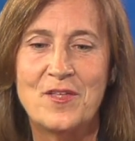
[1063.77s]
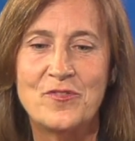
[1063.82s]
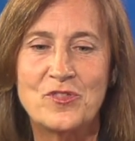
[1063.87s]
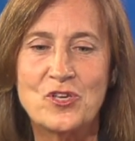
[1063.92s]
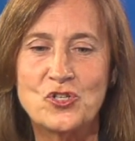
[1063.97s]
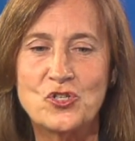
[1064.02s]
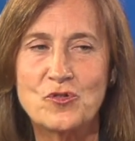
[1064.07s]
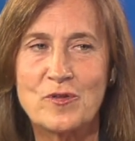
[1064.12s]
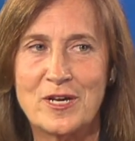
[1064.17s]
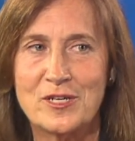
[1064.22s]

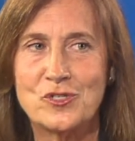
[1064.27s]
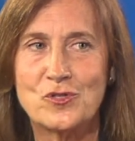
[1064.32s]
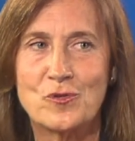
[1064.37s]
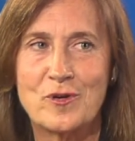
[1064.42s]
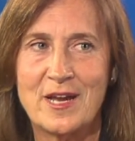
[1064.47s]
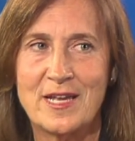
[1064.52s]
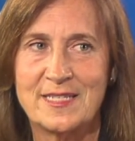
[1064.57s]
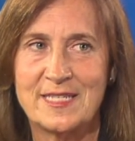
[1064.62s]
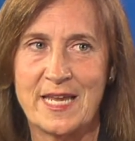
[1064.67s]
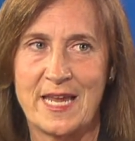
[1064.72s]
The
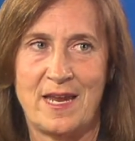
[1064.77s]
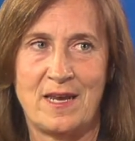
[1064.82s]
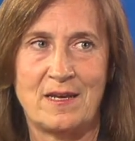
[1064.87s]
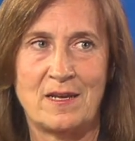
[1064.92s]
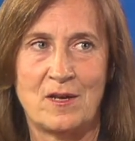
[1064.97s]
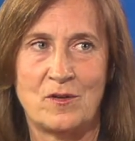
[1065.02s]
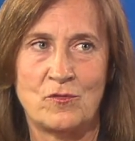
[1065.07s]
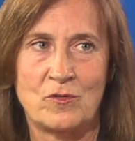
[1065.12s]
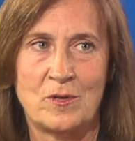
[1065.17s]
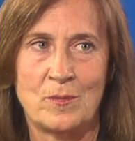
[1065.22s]
treasurer has
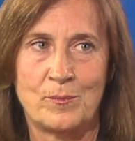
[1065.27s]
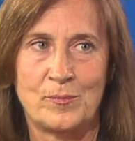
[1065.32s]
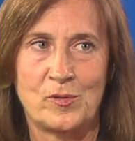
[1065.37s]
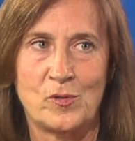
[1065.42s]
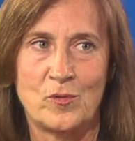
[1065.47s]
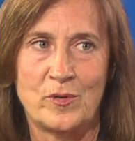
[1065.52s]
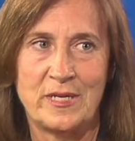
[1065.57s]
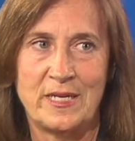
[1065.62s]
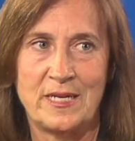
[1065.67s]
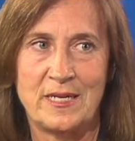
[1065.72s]
800
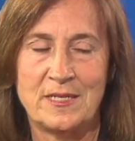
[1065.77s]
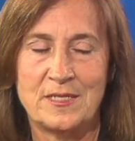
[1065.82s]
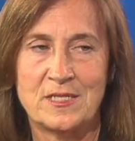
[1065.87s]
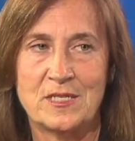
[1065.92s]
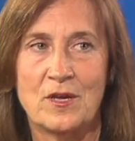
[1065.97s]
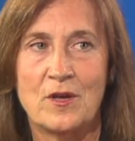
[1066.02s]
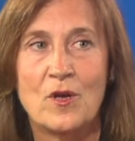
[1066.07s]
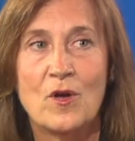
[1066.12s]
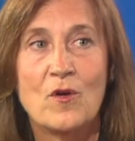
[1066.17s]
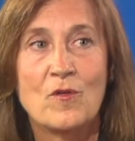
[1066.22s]

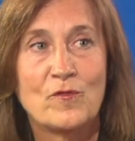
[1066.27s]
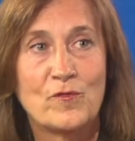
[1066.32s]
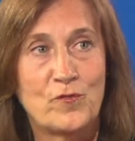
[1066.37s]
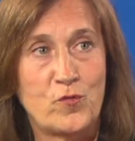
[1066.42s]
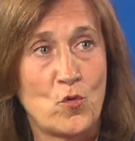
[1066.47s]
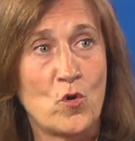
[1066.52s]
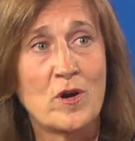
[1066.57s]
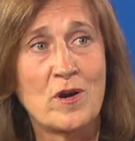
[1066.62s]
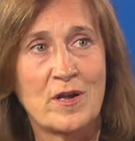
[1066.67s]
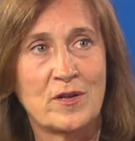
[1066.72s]
employees.
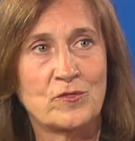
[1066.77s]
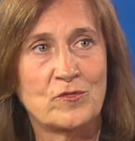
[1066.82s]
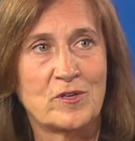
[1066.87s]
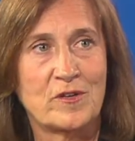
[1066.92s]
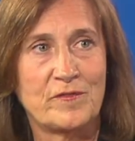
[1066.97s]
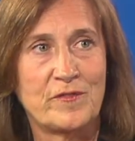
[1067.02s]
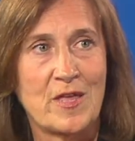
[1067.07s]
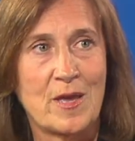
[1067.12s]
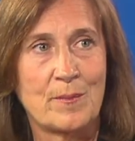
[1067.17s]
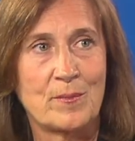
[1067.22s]
400
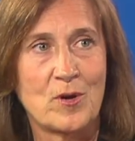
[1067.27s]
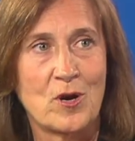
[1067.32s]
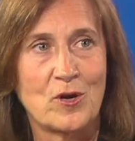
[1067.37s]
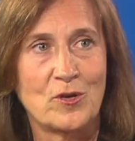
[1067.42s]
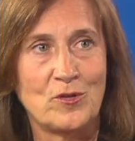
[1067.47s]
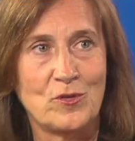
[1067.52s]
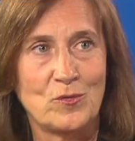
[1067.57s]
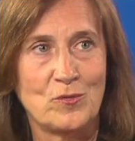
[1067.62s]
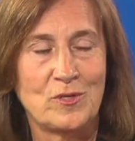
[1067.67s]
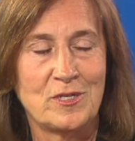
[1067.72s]
of them are
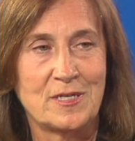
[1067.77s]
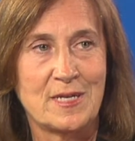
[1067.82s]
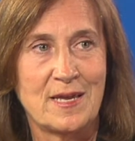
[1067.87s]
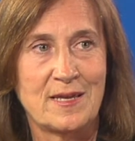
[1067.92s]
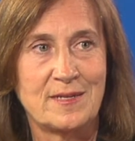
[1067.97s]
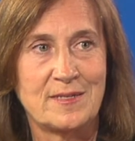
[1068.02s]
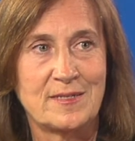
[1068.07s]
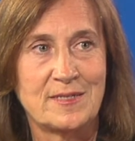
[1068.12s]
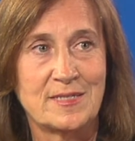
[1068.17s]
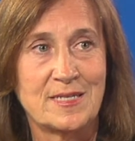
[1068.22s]

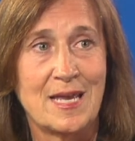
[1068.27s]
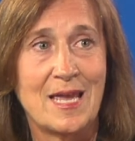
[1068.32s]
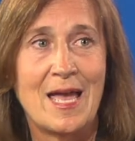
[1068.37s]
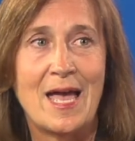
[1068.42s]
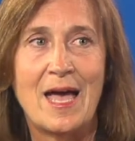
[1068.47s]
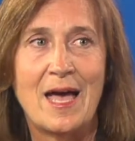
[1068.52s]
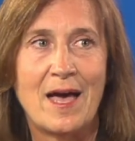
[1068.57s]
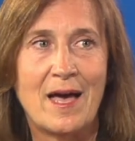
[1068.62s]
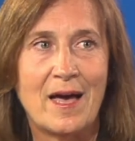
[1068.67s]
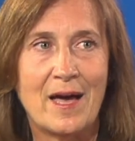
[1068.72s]
unionized.
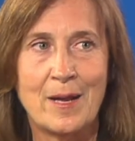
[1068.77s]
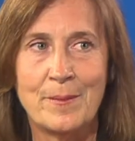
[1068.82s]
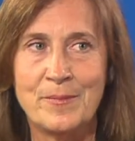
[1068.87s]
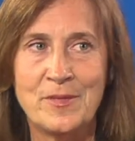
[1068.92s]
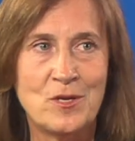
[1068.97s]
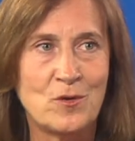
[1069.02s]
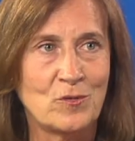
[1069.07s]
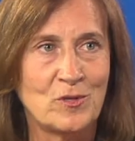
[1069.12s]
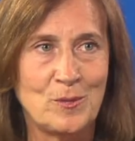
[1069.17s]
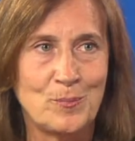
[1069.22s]
I'm
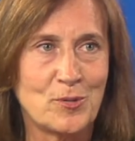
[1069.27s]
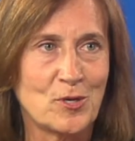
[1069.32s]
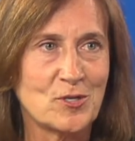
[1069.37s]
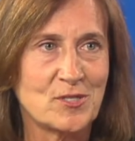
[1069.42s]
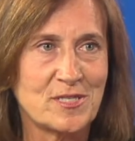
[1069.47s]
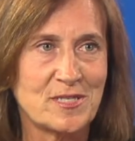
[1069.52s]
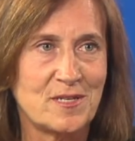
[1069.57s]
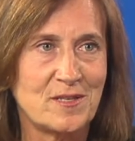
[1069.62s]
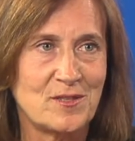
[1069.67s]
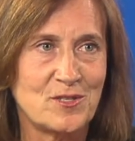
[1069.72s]
the only
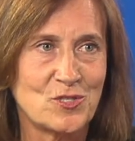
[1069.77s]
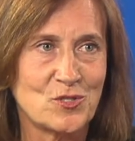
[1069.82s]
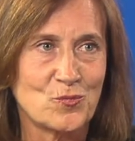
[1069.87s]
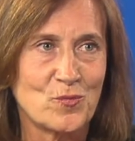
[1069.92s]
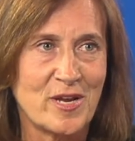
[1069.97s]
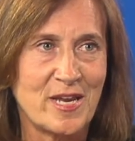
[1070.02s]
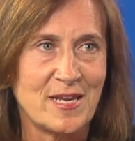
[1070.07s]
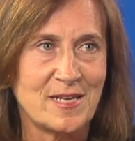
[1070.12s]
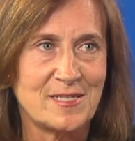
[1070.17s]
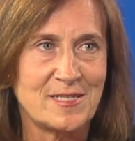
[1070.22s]
person in this
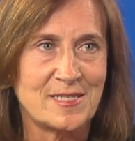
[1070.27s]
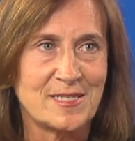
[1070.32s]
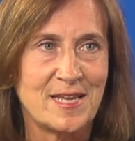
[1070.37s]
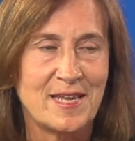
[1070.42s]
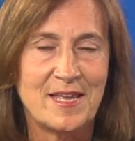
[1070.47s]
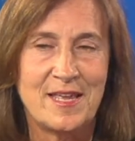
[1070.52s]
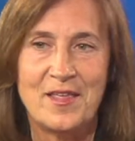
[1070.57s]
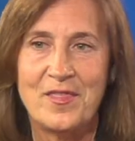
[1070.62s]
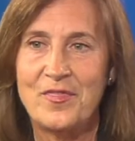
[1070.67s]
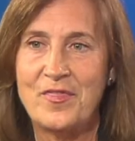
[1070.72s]
race
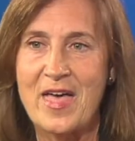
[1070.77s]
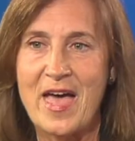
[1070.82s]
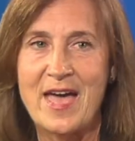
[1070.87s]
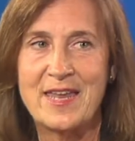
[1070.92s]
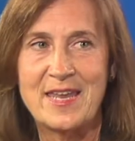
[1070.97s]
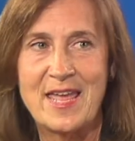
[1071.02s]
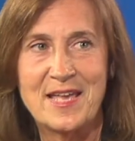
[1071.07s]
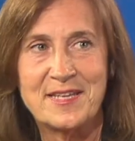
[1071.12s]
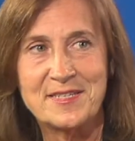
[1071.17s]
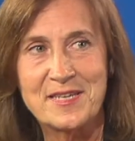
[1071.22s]

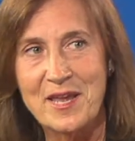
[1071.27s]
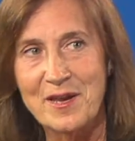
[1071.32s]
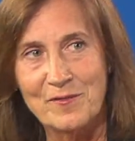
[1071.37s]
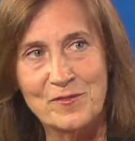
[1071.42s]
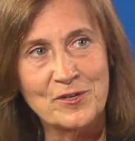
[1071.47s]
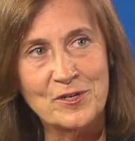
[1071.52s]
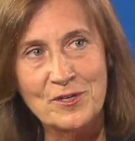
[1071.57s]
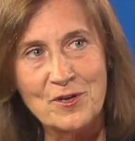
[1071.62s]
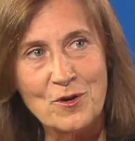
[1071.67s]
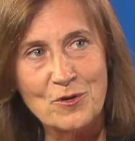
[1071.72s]
that has
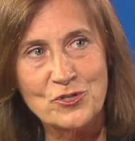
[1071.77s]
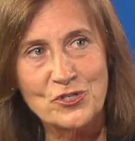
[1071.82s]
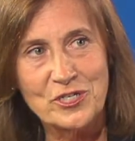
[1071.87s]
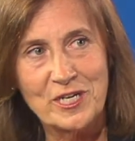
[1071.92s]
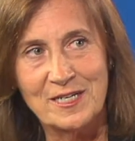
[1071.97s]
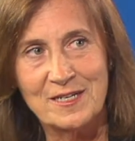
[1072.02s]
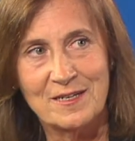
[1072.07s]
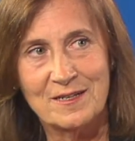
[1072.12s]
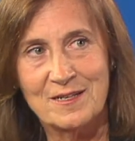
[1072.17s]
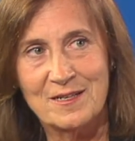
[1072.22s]
ever
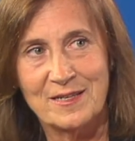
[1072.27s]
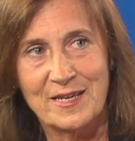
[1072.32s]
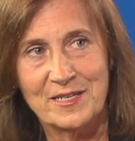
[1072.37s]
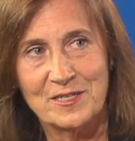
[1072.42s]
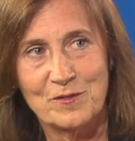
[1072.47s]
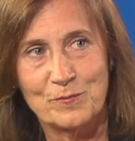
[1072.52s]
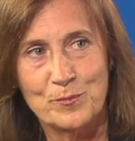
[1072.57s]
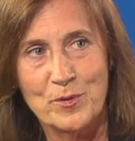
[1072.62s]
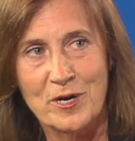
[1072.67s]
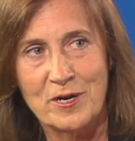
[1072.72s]
negotiated a
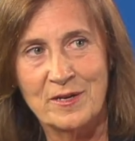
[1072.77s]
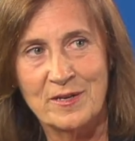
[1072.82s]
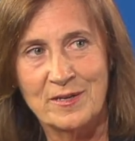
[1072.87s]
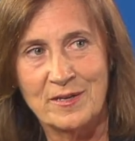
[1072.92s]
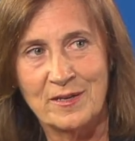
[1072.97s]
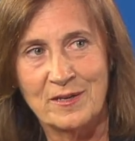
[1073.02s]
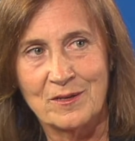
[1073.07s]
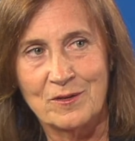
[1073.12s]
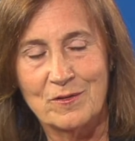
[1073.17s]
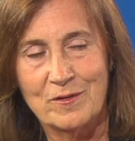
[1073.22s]
collective
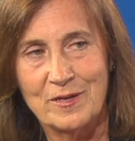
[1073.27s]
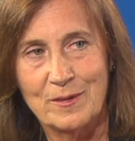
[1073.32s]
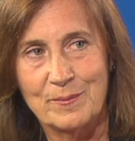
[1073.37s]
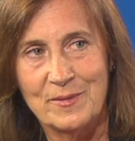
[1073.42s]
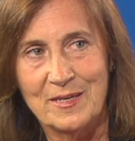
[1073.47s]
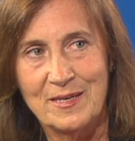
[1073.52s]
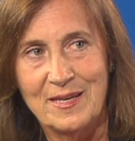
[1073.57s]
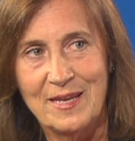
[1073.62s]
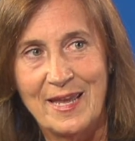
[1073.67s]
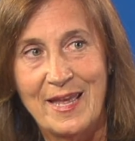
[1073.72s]
bargaining
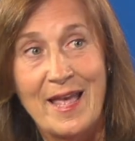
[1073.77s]
agreement.